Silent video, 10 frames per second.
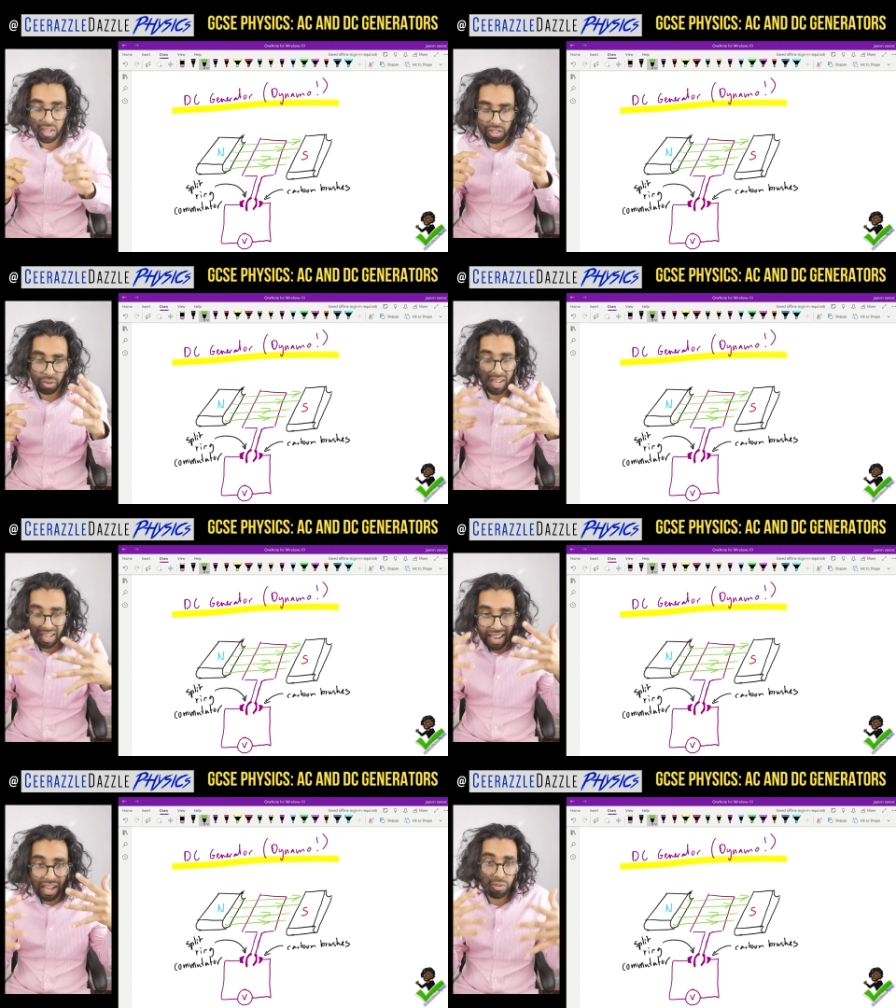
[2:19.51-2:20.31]
So it
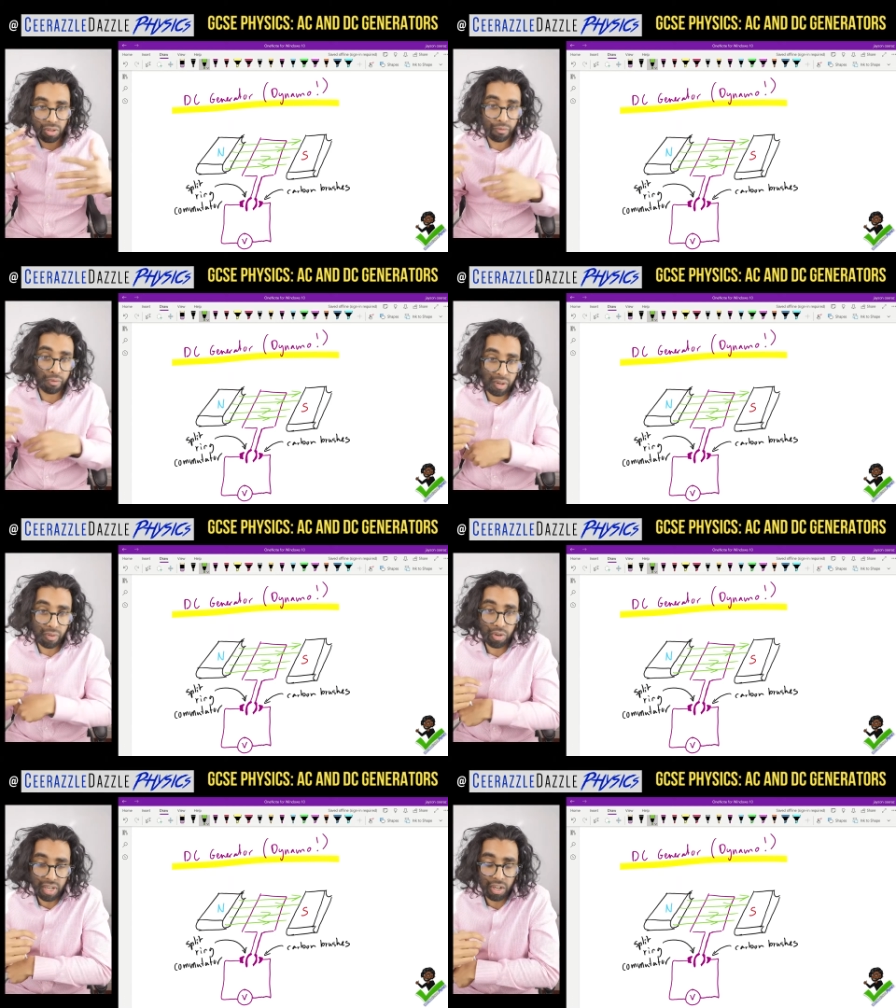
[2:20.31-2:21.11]
allows the free
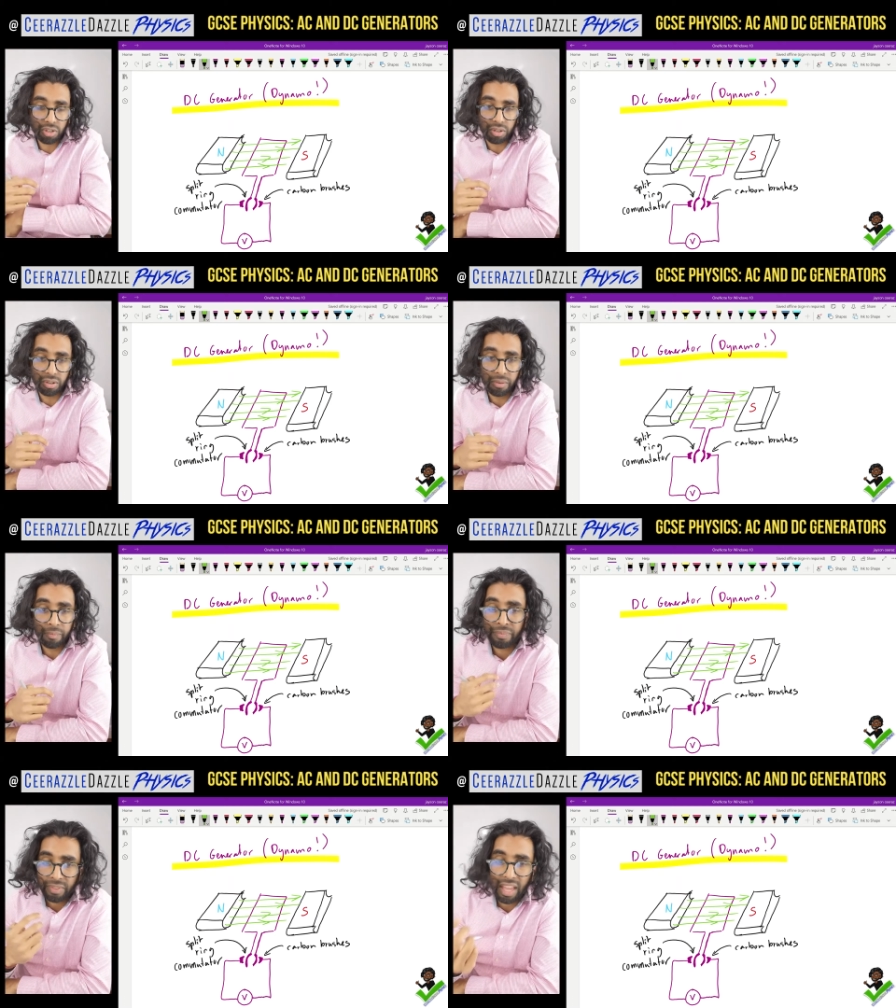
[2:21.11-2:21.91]
rotation.
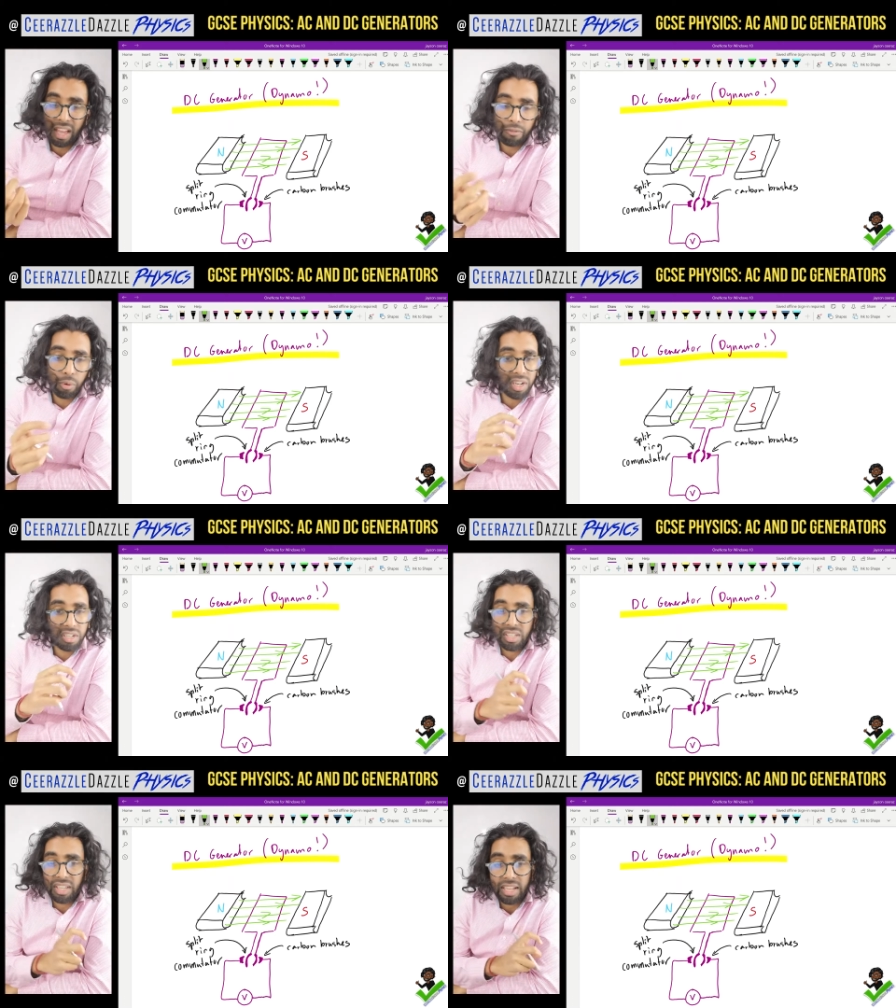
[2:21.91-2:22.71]
Therefore, it
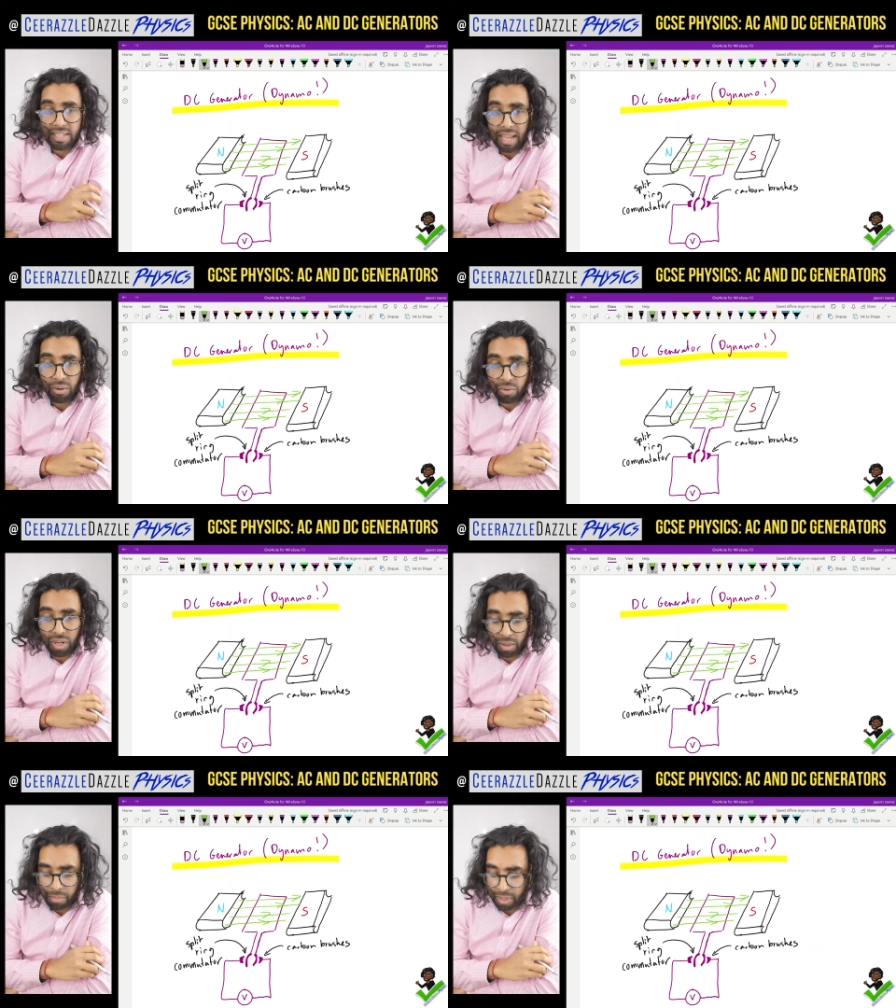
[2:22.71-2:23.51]
doesn't get
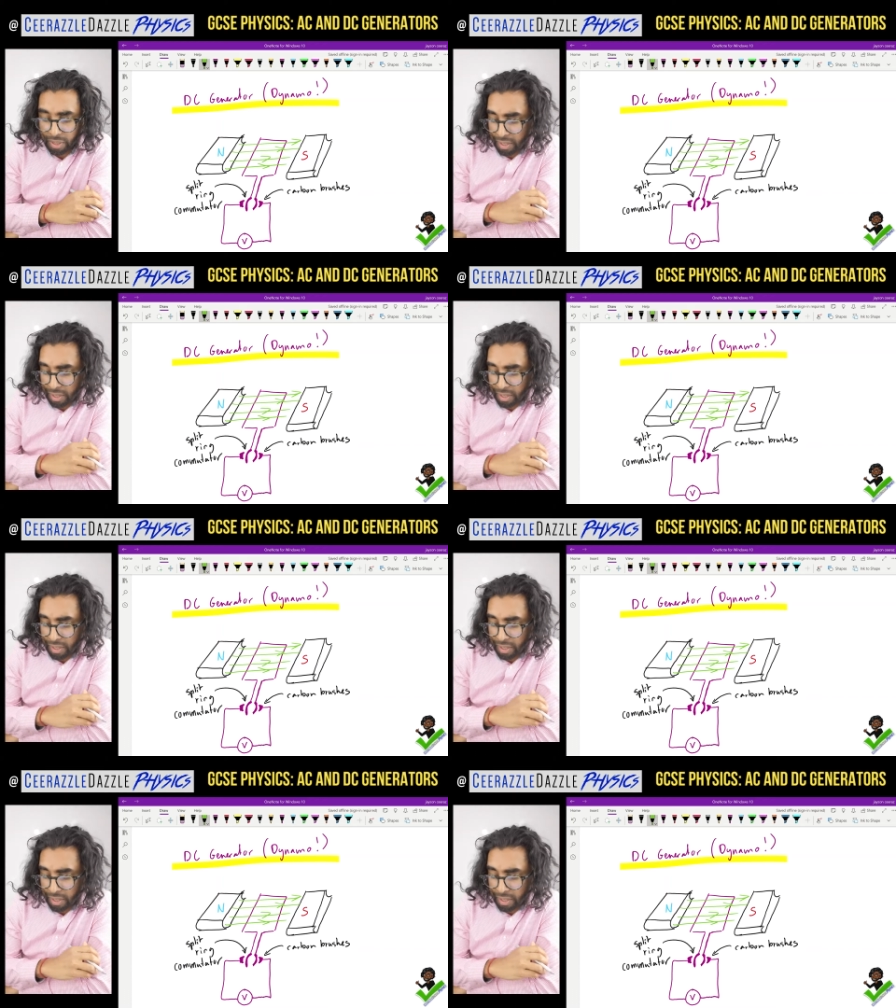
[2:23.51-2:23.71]
tangled up.